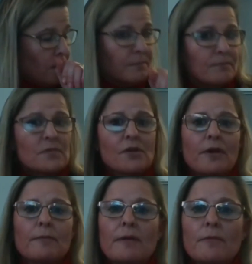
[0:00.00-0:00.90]

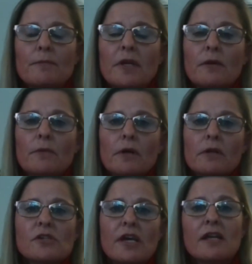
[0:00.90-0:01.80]
Sorry, beg your
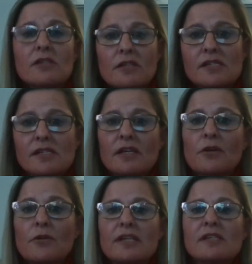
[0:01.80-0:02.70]
pardon. To add to this, the
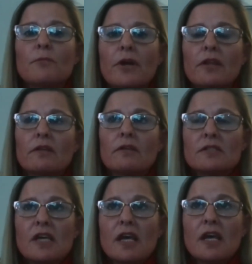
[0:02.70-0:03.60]
increasing breadth and the
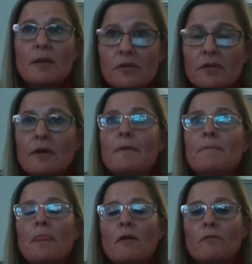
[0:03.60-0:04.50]
depth
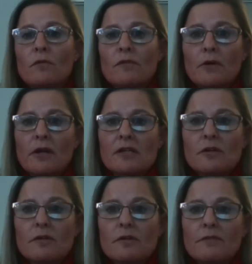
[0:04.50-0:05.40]
of all of the product
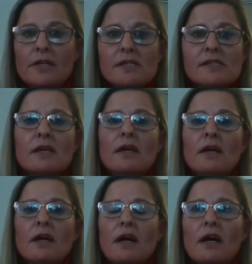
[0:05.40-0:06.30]
offerings.
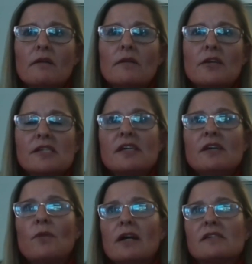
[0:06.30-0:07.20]
And you can see
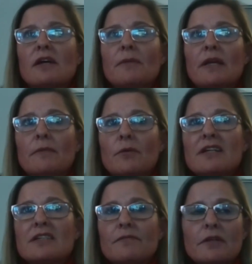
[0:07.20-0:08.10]
why it's now becoming
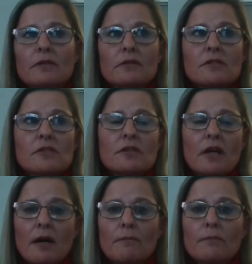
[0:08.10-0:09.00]
quite difficult,
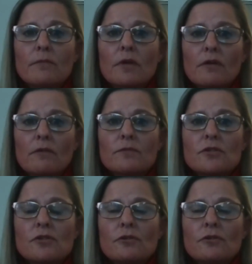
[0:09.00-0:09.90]

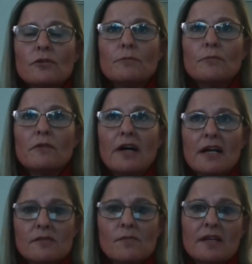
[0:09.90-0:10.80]
to provide
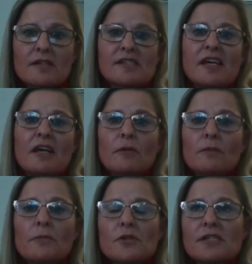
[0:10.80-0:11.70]
a sustainable and
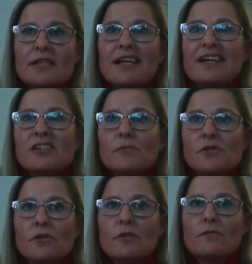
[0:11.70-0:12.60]
personalized customer
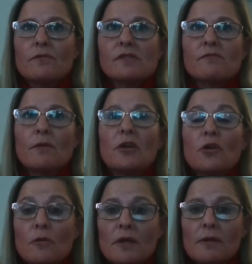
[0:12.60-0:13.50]
service from a
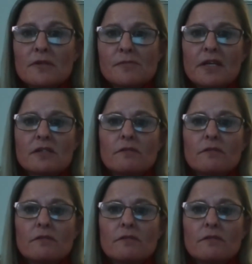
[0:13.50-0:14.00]
human perspective.